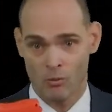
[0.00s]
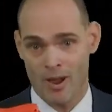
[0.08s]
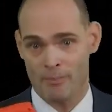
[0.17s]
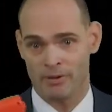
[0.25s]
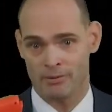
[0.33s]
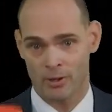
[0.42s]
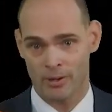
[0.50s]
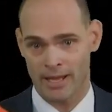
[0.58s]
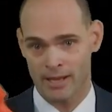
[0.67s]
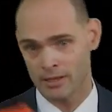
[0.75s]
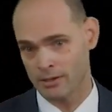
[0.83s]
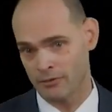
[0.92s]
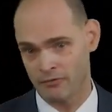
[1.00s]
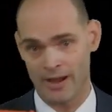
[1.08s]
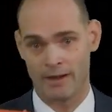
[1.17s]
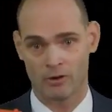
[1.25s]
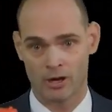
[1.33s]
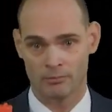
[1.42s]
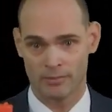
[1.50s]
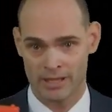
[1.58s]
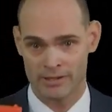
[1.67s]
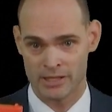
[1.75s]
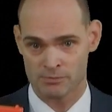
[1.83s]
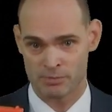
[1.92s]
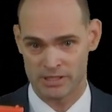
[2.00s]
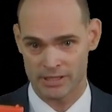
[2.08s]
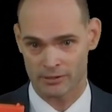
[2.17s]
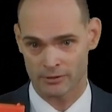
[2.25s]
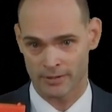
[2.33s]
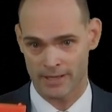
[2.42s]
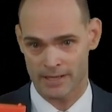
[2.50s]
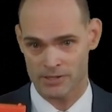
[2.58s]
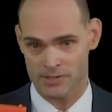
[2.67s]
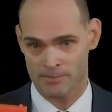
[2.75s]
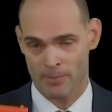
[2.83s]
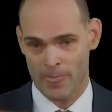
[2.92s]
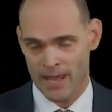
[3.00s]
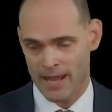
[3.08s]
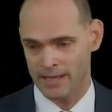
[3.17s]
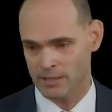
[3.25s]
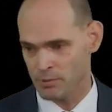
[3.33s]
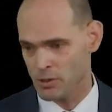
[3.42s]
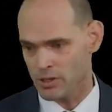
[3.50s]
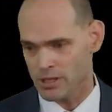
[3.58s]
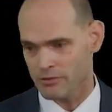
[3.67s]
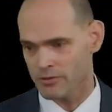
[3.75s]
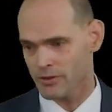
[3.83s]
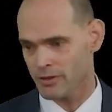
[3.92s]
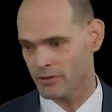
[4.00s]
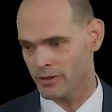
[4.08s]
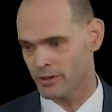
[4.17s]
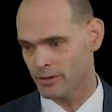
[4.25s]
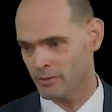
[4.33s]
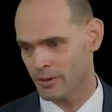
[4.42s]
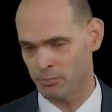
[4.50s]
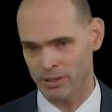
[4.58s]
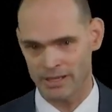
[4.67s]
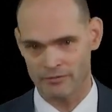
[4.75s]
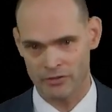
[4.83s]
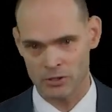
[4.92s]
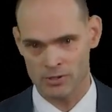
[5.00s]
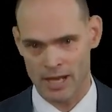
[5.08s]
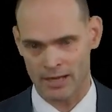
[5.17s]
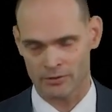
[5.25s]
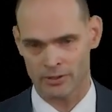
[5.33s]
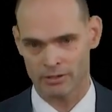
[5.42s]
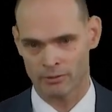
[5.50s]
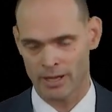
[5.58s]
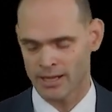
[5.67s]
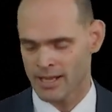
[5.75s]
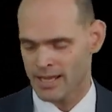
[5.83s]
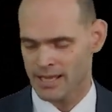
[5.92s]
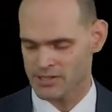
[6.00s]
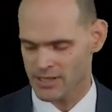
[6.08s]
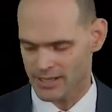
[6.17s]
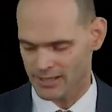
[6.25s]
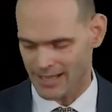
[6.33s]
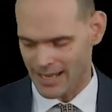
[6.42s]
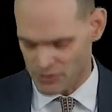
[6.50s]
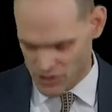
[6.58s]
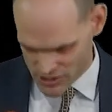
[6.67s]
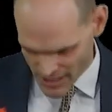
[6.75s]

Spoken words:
weapon, okay, a firearm in this particular case. And the beauty of the plain view doctrine, right, is that it allows us